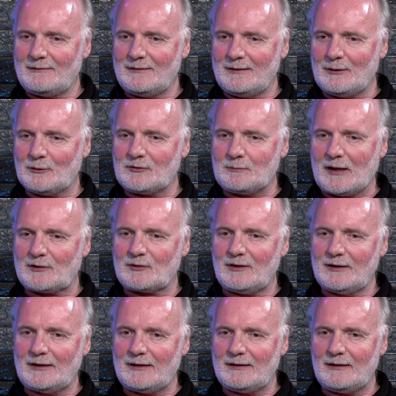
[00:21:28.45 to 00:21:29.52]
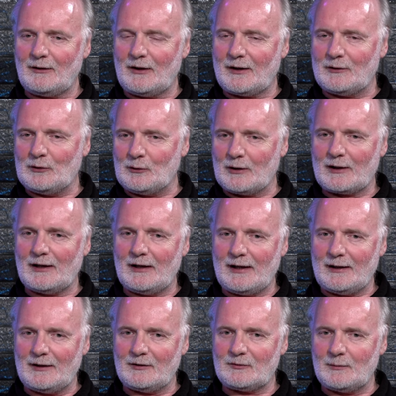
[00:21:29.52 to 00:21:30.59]
especially a lot of newer
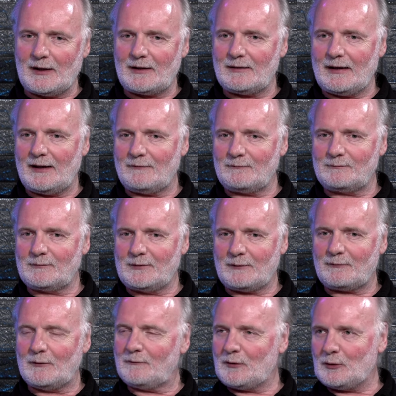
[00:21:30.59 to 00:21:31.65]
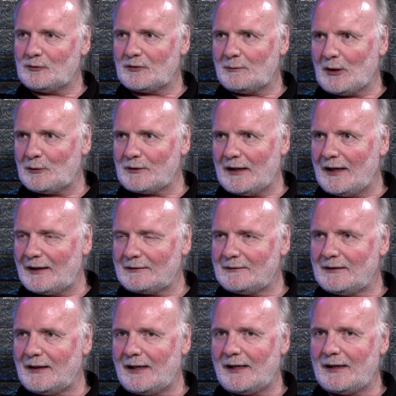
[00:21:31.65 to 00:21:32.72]
Canadians might have different views about that.
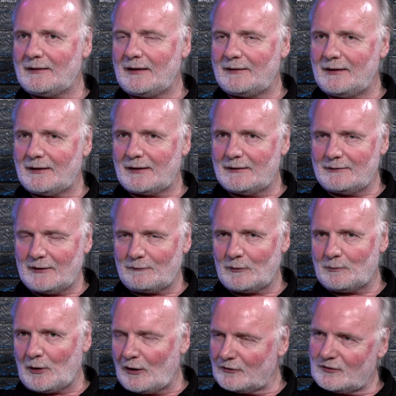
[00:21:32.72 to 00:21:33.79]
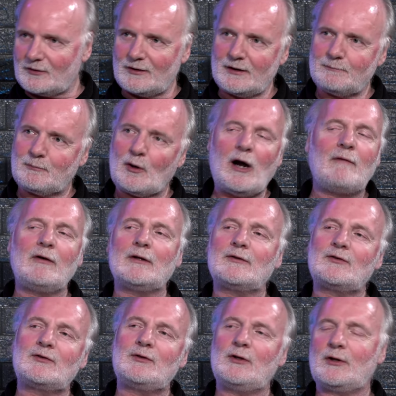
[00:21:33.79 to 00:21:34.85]
And I think in different parts of the
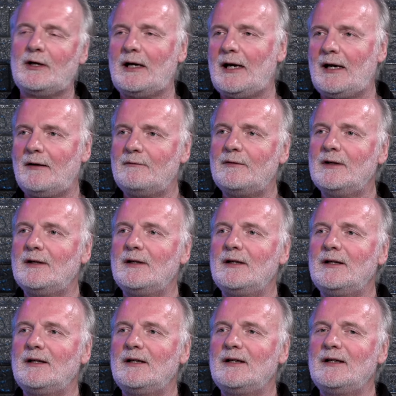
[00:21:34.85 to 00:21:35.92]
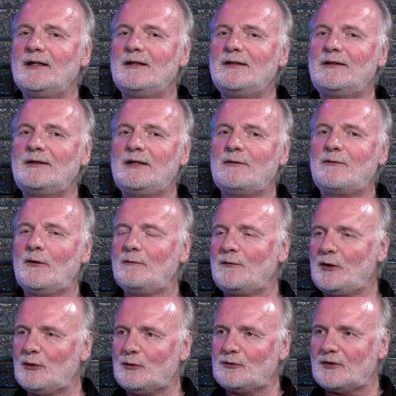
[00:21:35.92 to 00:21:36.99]
province, you're going to have different
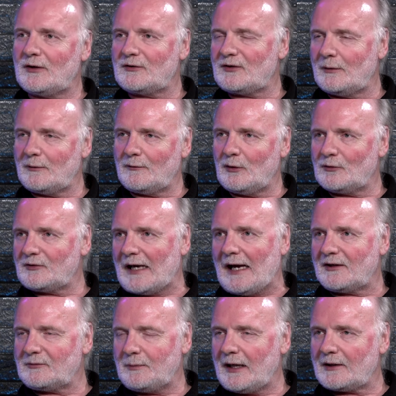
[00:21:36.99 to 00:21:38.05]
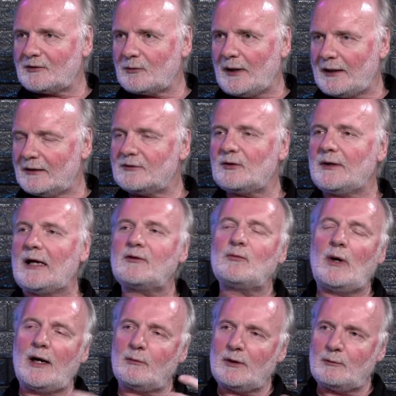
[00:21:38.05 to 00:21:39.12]
views on some of those aspects, right? And so that's
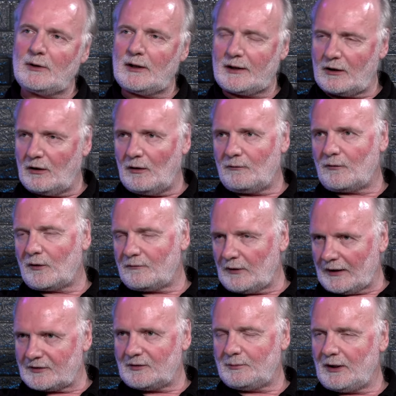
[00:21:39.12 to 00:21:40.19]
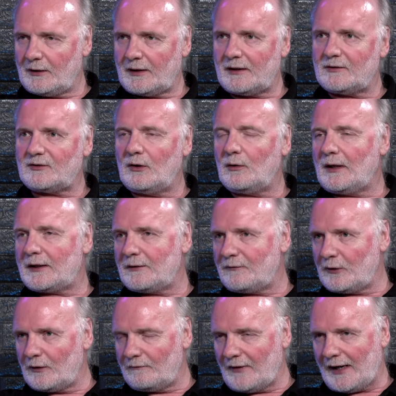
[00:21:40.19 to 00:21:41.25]
why we really call for flexibility. So like if
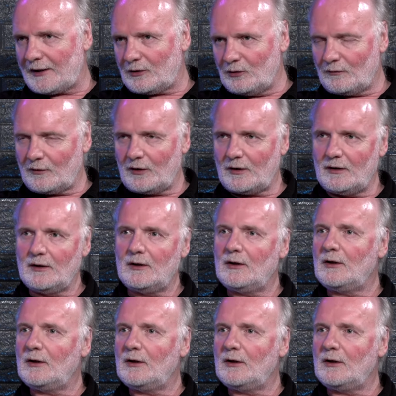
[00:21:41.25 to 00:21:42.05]
you're in Vancouver